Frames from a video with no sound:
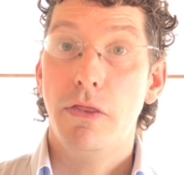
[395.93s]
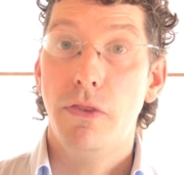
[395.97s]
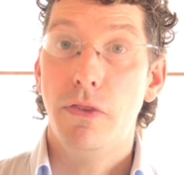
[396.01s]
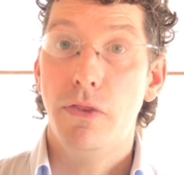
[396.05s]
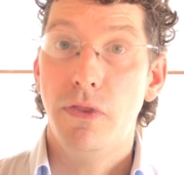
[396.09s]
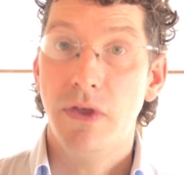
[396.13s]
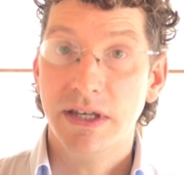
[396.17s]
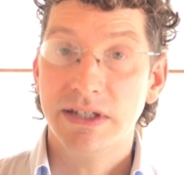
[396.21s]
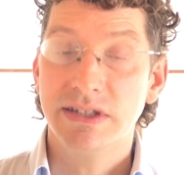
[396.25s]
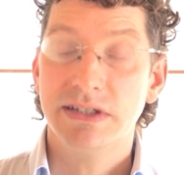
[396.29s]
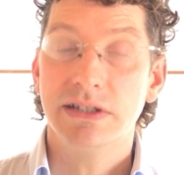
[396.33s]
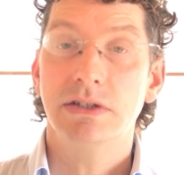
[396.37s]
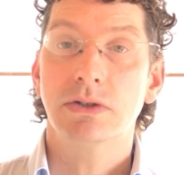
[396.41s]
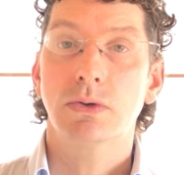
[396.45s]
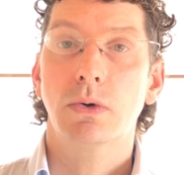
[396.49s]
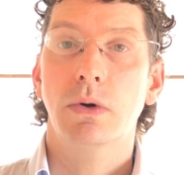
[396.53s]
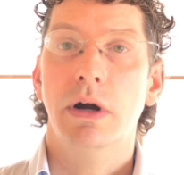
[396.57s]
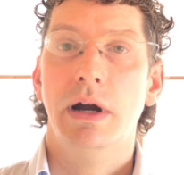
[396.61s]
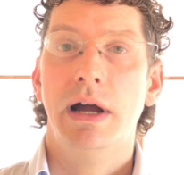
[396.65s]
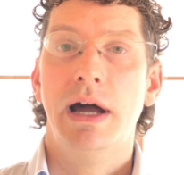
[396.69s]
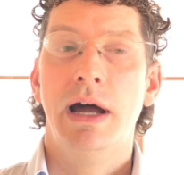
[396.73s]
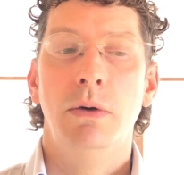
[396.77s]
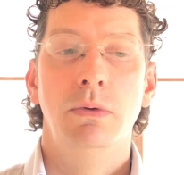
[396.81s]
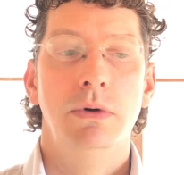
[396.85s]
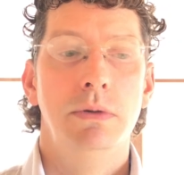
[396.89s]
this is
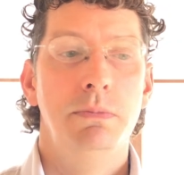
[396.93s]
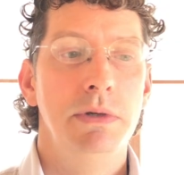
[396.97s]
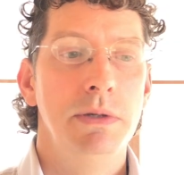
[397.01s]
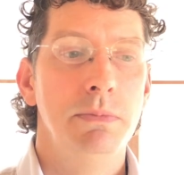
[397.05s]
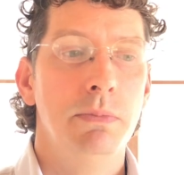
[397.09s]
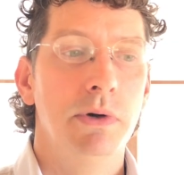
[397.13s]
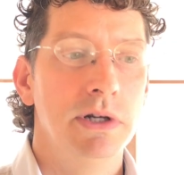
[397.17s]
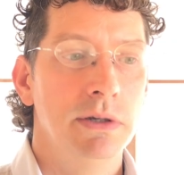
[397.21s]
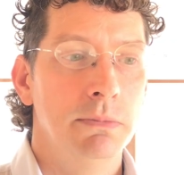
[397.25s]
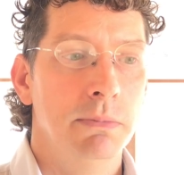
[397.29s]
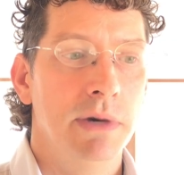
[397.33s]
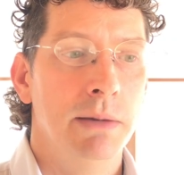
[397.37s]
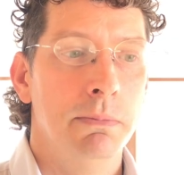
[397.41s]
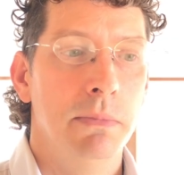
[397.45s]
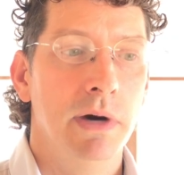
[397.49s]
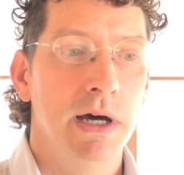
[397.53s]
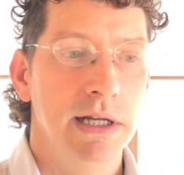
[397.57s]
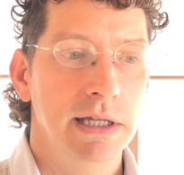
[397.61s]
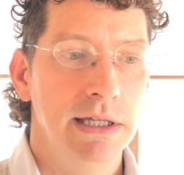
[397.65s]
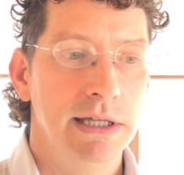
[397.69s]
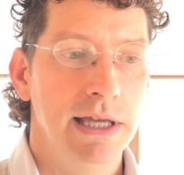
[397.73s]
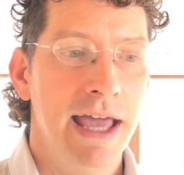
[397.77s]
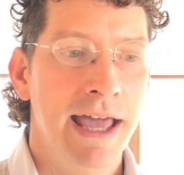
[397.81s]
where I would be putting my money.